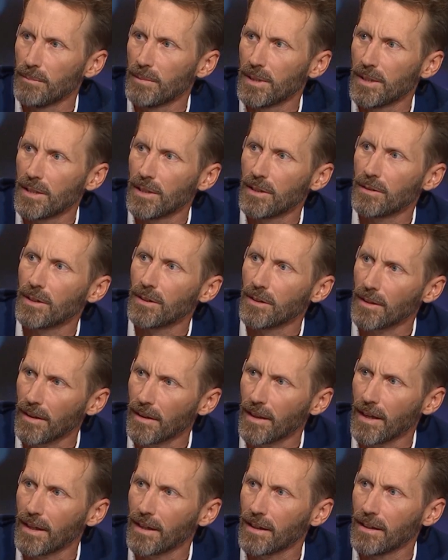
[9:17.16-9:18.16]
the material
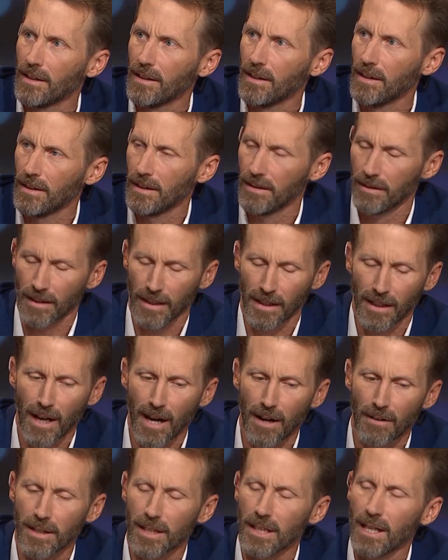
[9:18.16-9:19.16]
that they
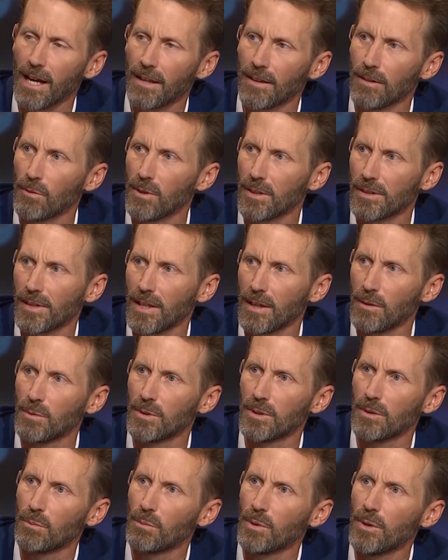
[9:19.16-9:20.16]
carry, otherwise they
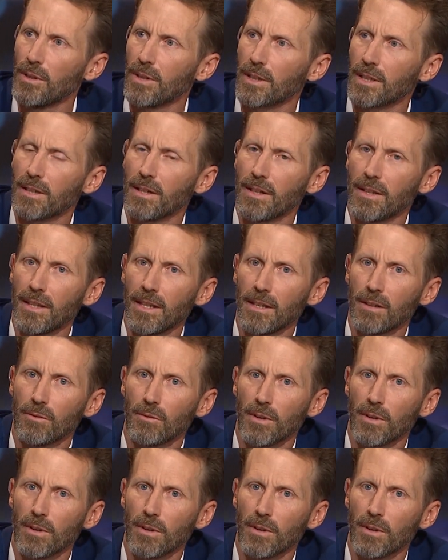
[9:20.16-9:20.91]
wouldn't work. And I think